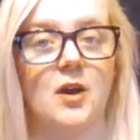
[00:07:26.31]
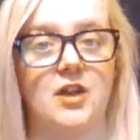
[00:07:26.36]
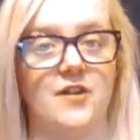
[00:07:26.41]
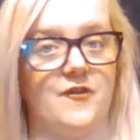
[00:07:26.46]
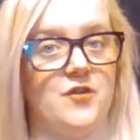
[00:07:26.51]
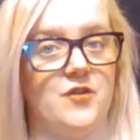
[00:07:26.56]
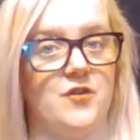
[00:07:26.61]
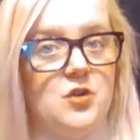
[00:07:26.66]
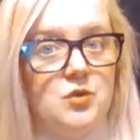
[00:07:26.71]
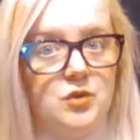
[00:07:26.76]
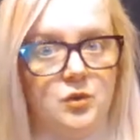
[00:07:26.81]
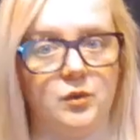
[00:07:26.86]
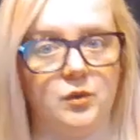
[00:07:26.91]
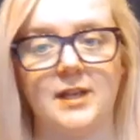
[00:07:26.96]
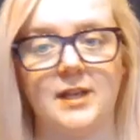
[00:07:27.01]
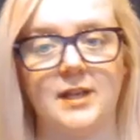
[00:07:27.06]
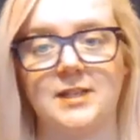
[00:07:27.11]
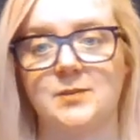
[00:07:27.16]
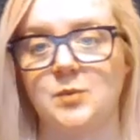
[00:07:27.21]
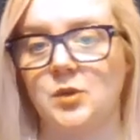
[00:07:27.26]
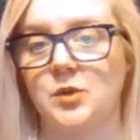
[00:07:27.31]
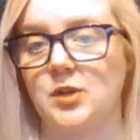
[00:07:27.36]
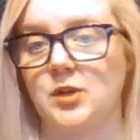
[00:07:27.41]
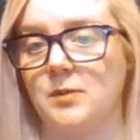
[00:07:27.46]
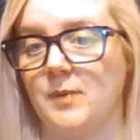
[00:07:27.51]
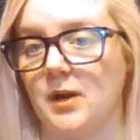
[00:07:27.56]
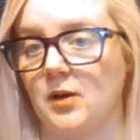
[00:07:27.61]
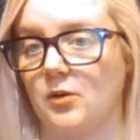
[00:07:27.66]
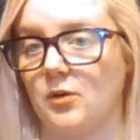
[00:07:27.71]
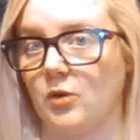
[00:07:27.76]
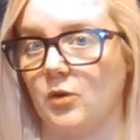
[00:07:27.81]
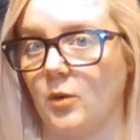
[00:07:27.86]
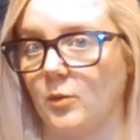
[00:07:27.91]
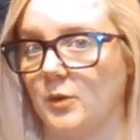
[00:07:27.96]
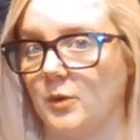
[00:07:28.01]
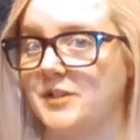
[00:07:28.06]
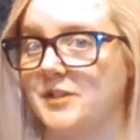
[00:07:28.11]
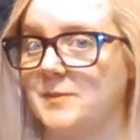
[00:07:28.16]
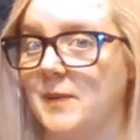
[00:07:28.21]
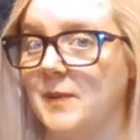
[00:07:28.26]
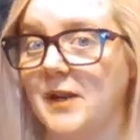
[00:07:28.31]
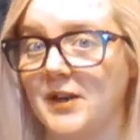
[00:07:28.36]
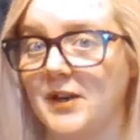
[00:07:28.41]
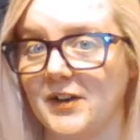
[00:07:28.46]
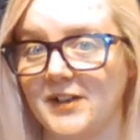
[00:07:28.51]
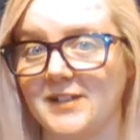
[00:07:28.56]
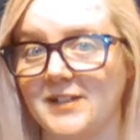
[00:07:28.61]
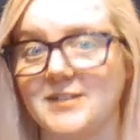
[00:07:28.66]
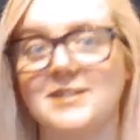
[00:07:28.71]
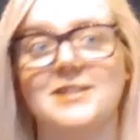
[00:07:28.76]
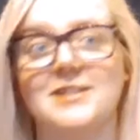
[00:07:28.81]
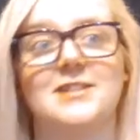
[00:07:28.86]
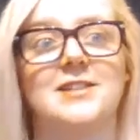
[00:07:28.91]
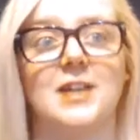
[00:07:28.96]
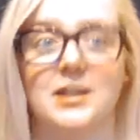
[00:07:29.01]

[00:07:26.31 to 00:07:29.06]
if you do like spooky paranormal experiences,